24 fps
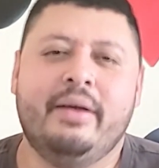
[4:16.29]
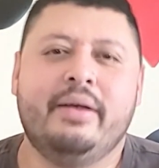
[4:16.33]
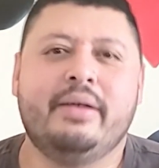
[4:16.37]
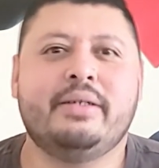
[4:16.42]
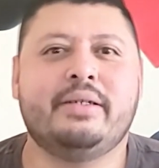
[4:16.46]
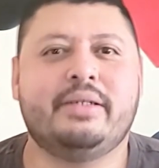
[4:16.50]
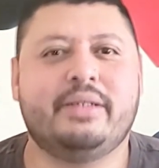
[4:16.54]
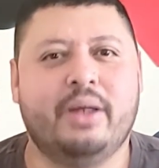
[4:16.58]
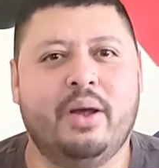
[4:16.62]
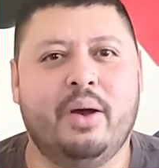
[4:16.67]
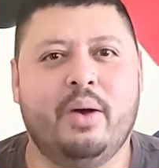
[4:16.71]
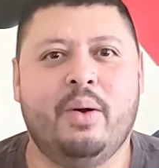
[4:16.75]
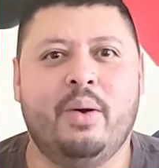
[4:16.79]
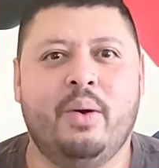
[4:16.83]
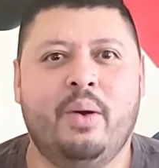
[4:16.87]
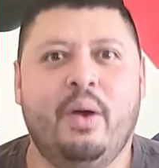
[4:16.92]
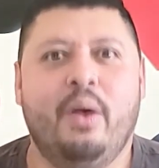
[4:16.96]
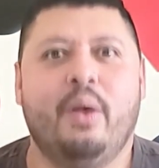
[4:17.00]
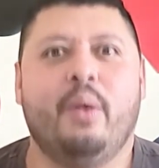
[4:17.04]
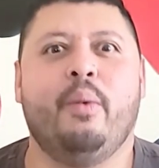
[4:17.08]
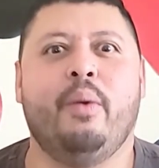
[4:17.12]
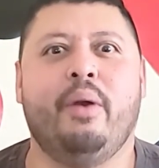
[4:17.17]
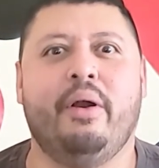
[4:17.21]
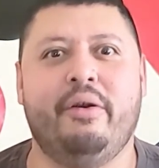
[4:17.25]
so
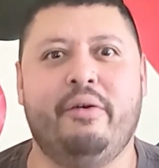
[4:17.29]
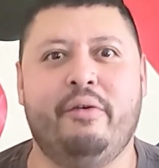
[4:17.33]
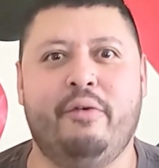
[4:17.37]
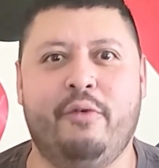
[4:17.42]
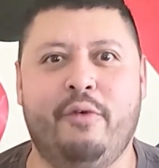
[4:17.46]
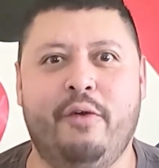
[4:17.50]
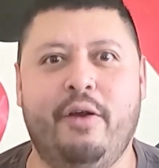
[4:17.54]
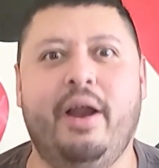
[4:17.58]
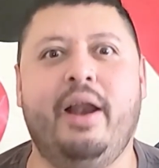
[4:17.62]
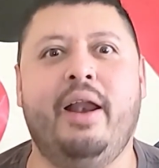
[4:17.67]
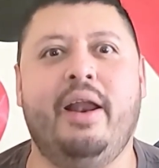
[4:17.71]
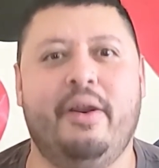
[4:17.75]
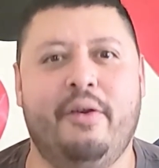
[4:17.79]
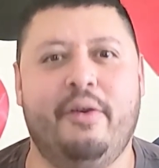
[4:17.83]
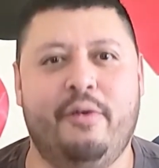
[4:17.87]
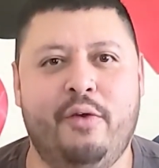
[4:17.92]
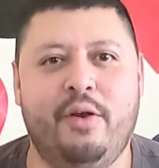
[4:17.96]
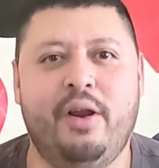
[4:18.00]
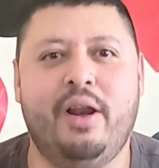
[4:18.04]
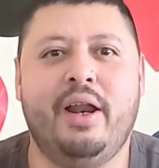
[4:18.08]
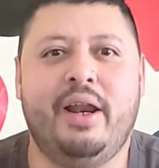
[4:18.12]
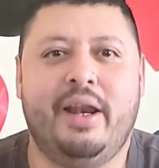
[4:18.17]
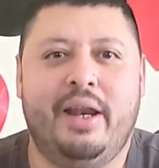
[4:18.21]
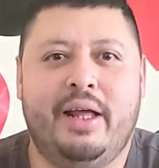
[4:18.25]
we
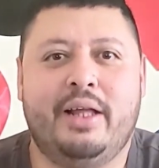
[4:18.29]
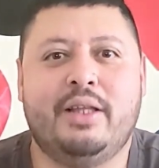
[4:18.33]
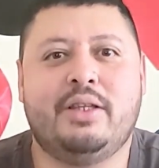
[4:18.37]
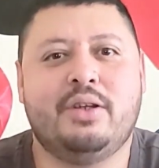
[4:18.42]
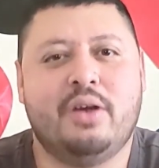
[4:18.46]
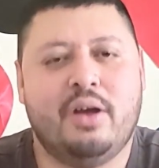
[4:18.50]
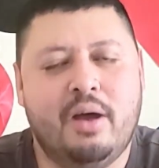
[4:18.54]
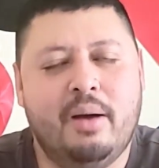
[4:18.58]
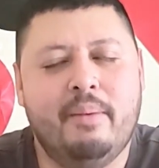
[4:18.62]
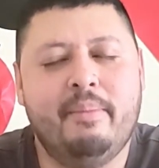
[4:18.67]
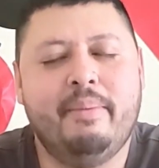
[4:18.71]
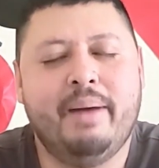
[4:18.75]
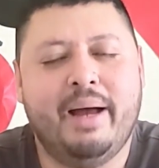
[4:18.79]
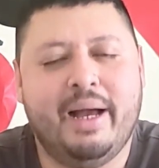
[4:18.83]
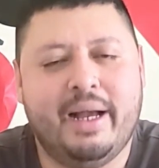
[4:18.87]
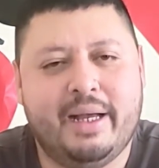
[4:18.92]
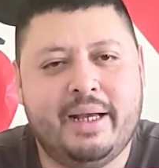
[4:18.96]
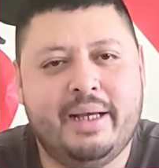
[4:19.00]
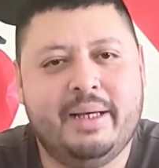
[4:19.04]
really need to come back.